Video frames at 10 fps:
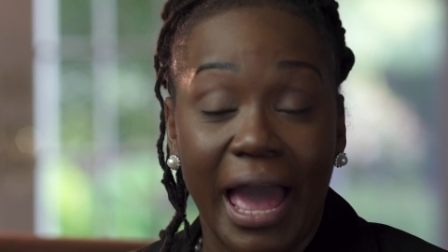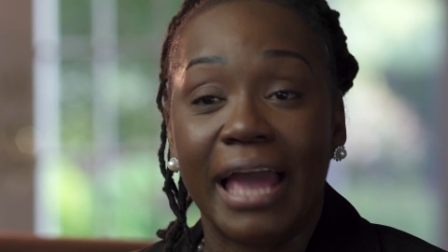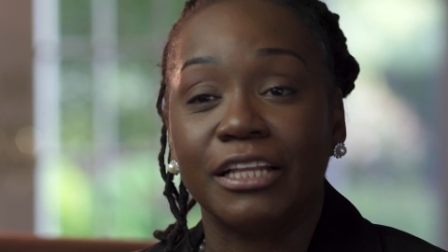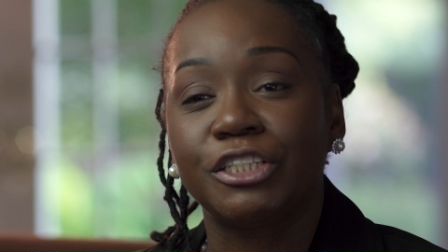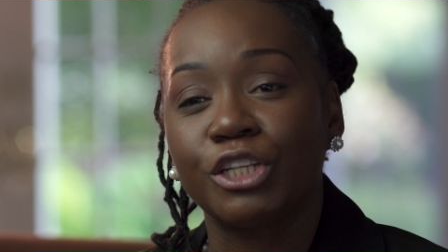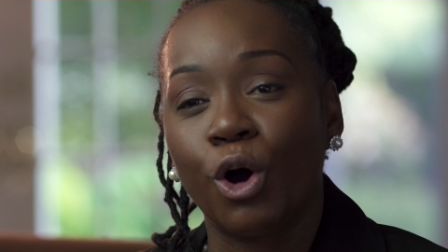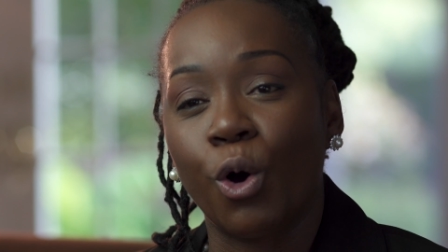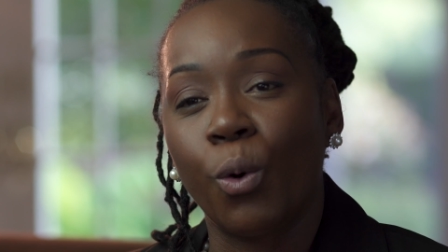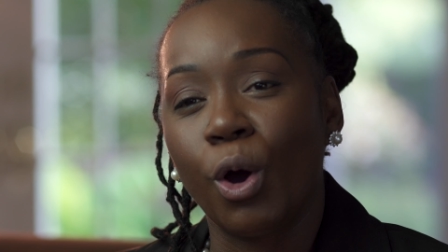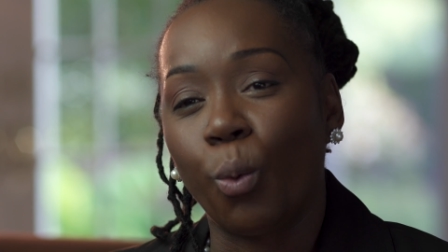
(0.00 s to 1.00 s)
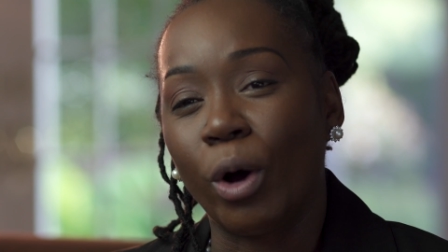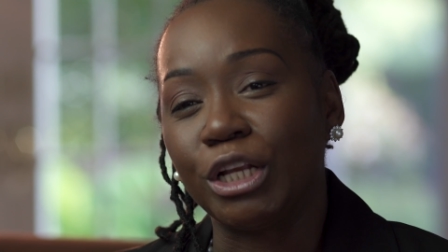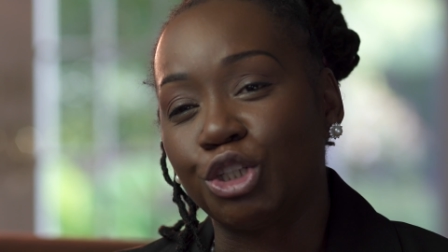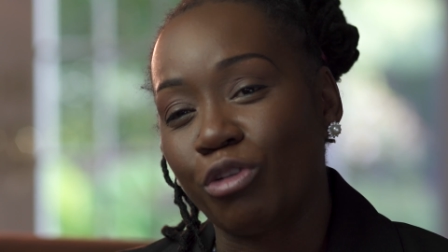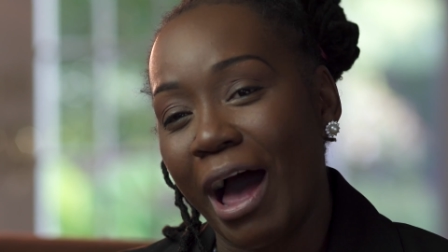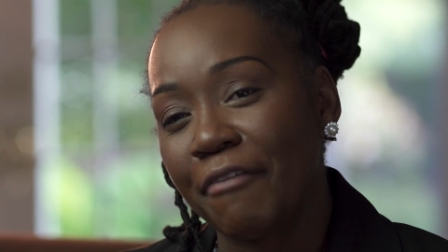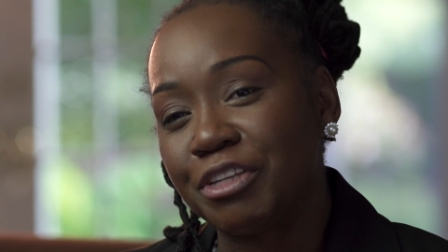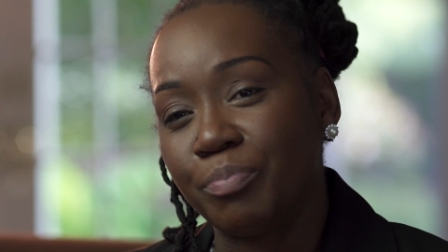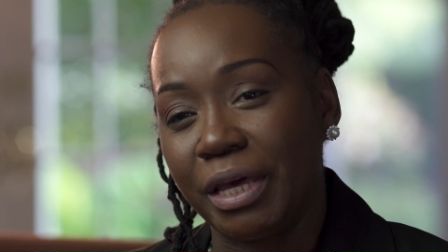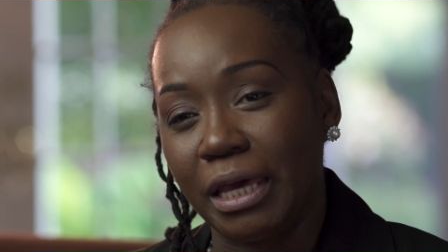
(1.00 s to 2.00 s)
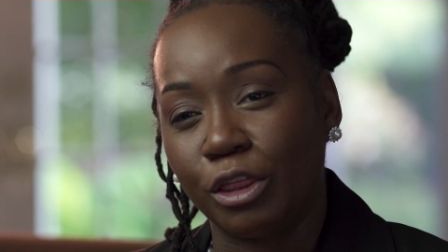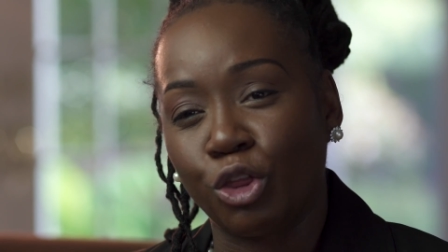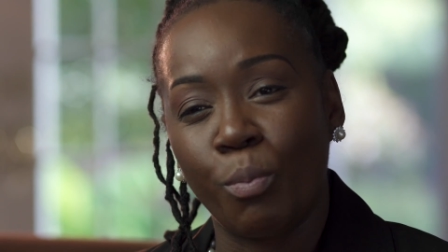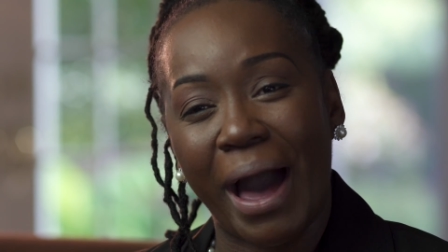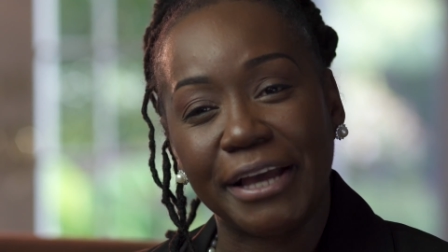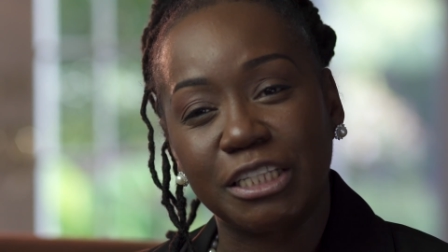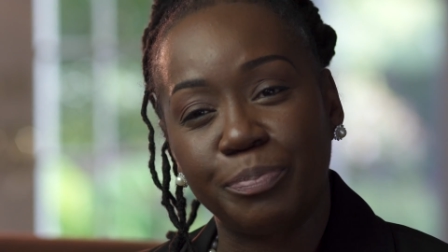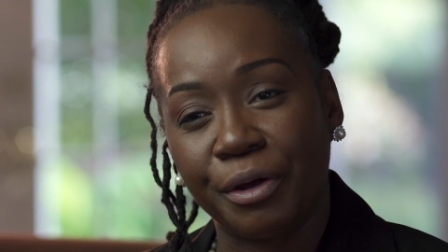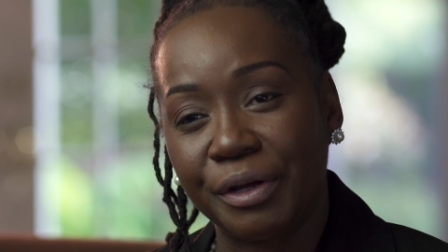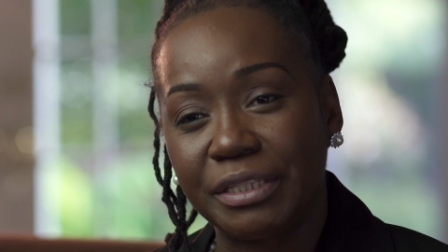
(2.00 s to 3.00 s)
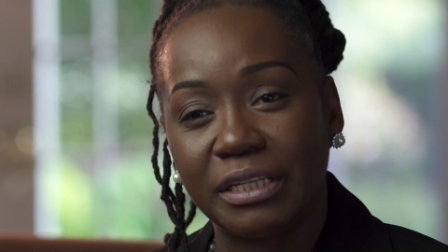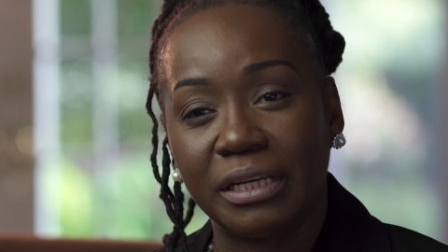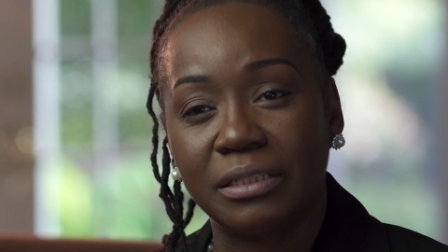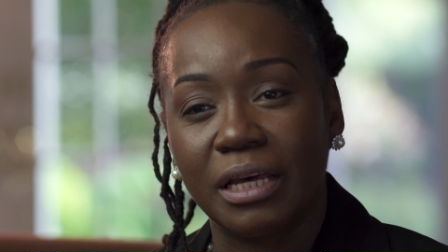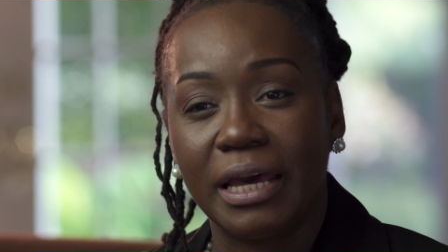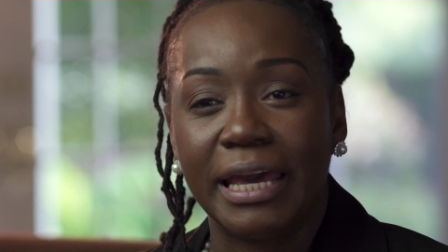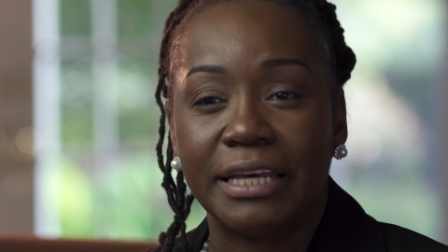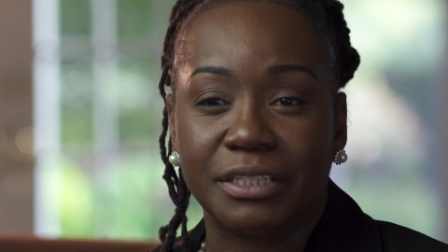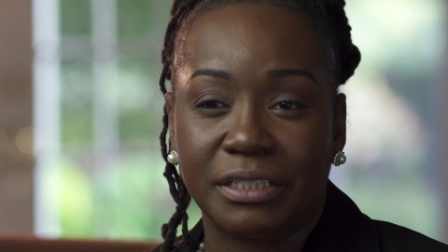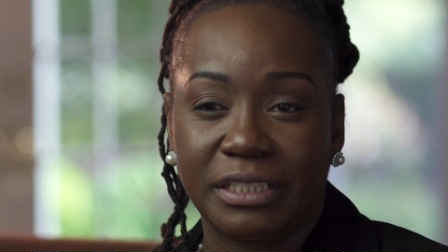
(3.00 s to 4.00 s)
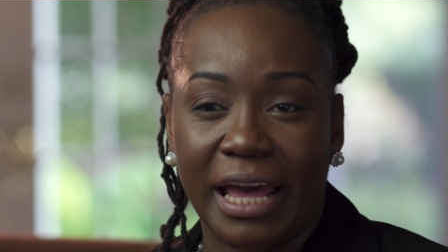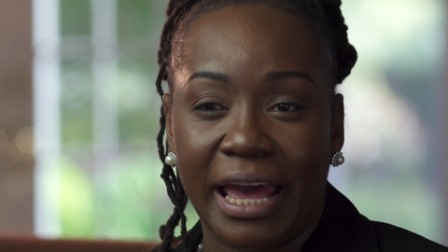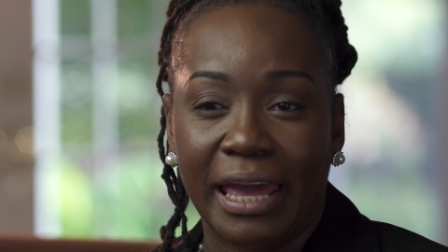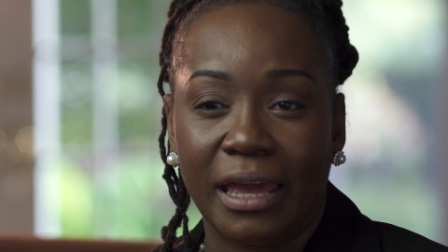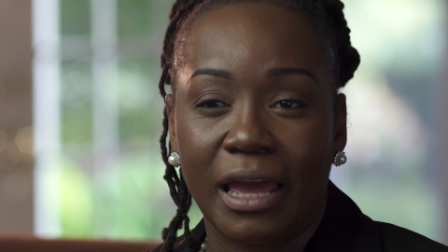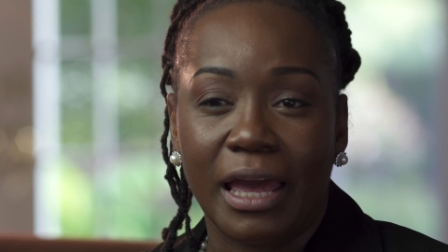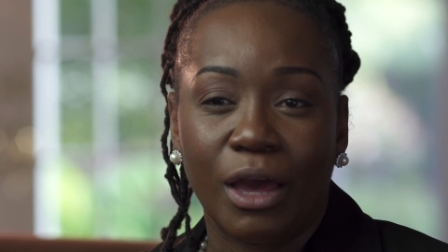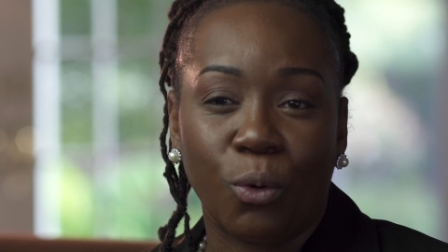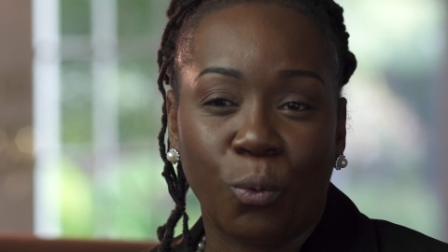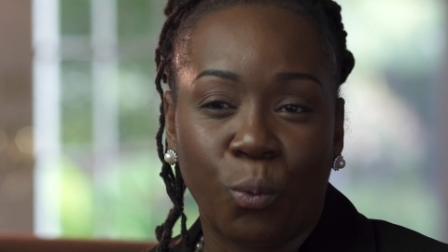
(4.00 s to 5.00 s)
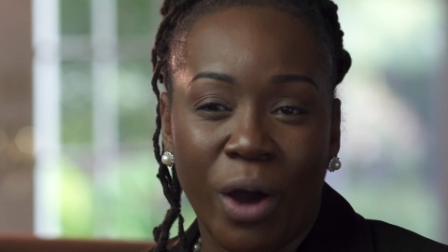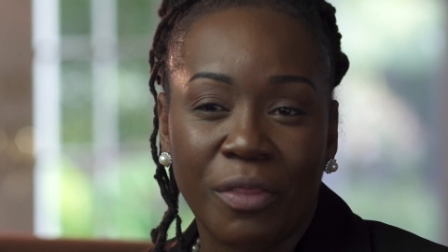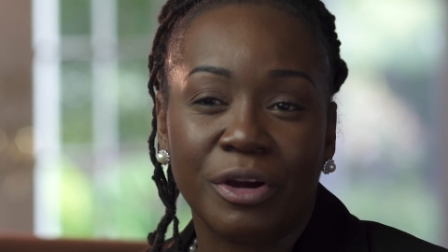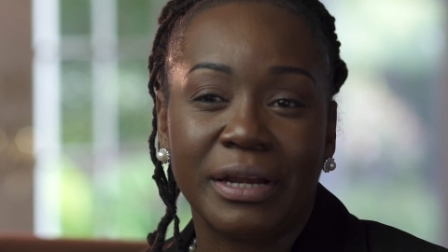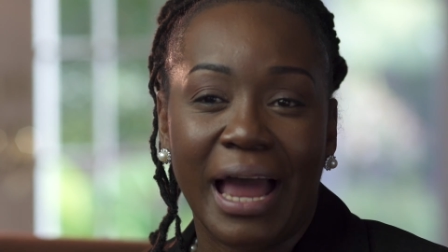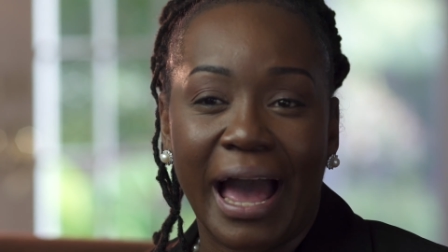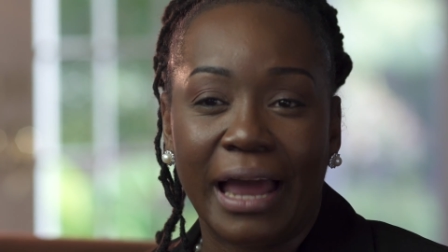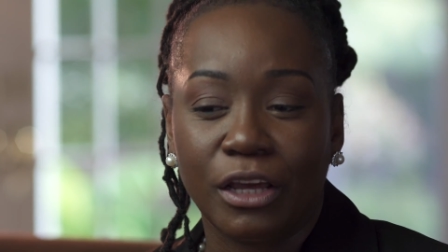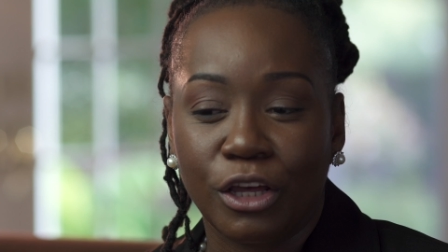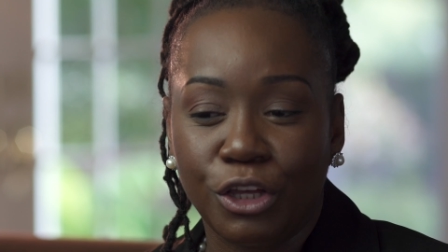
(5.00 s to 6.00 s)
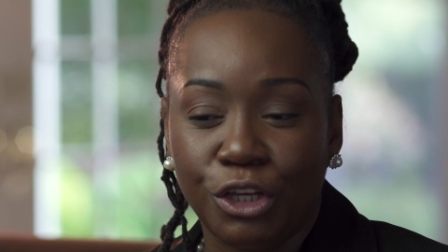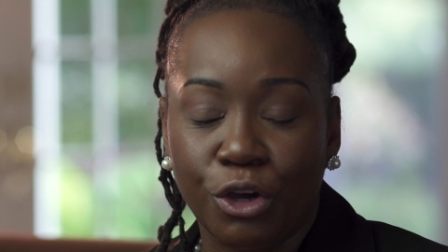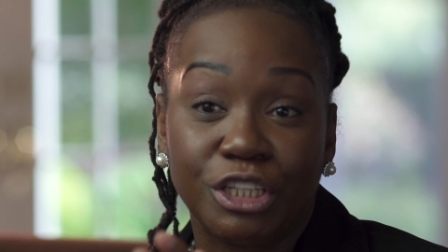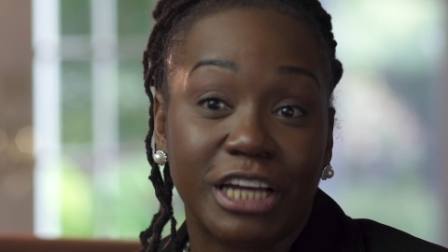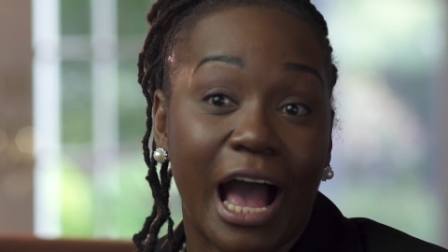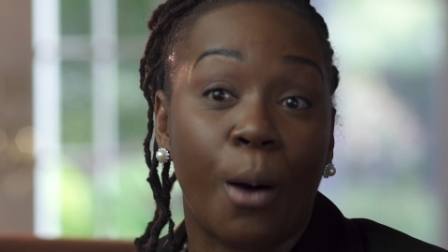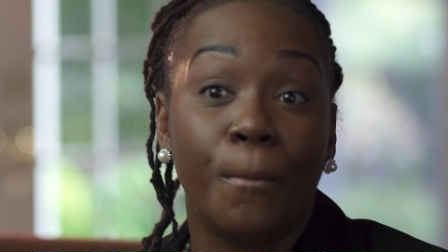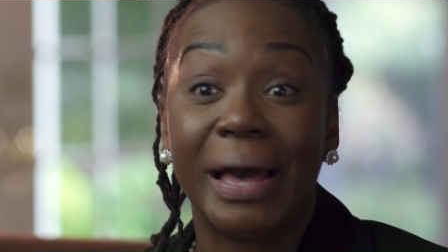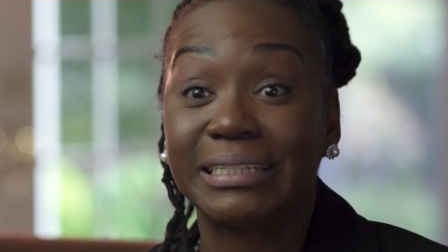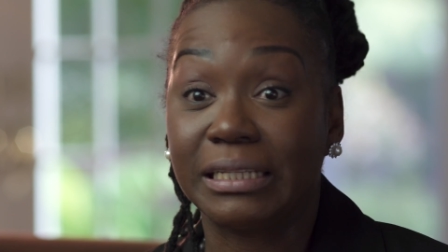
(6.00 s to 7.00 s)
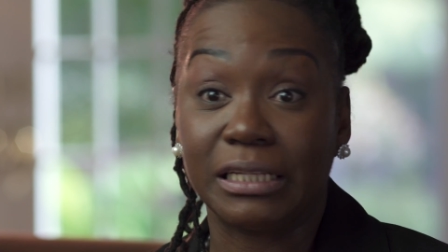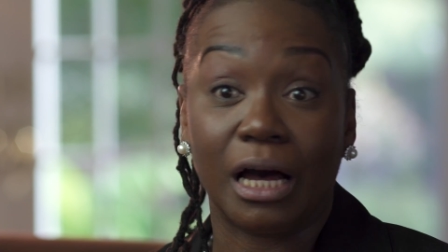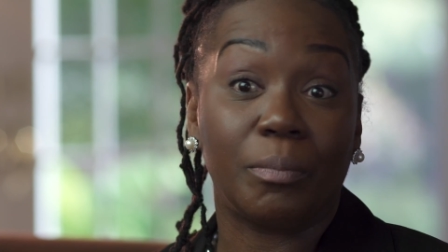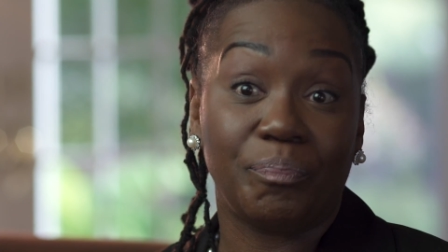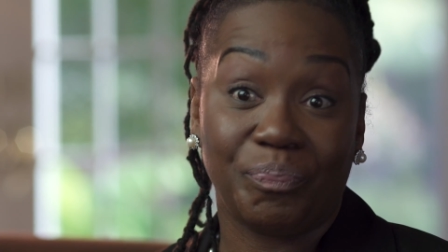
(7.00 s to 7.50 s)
And so what drives me through my experiences is to say, whether or not your child messes up,